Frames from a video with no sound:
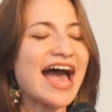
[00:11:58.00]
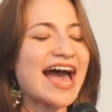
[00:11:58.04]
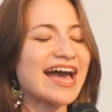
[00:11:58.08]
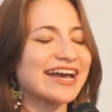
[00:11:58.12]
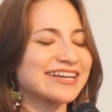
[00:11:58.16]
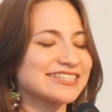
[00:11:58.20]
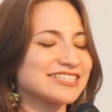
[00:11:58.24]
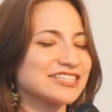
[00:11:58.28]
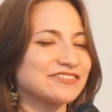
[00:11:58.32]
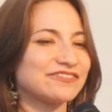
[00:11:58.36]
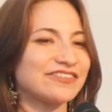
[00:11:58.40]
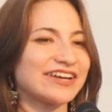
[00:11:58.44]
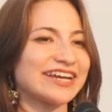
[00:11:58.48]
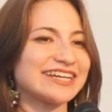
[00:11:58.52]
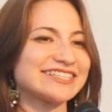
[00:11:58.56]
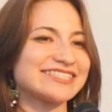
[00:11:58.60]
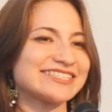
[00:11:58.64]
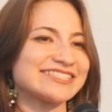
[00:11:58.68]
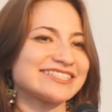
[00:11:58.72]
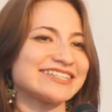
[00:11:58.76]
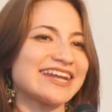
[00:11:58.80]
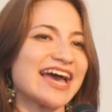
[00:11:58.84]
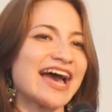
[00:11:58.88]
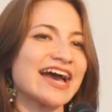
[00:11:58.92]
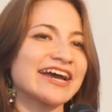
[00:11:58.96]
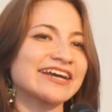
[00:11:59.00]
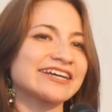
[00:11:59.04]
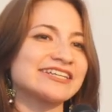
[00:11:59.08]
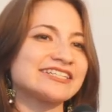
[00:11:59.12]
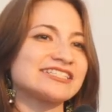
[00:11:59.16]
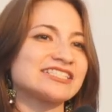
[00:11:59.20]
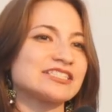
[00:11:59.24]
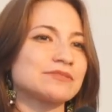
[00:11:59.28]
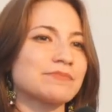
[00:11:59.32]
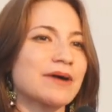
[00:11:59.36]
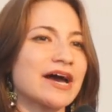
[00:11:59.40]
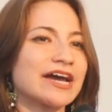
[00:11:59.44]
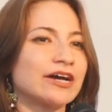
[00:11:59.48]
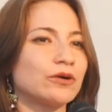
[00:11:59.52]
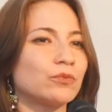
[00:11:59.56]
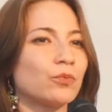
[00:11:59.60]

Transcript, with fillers: activates and anchors my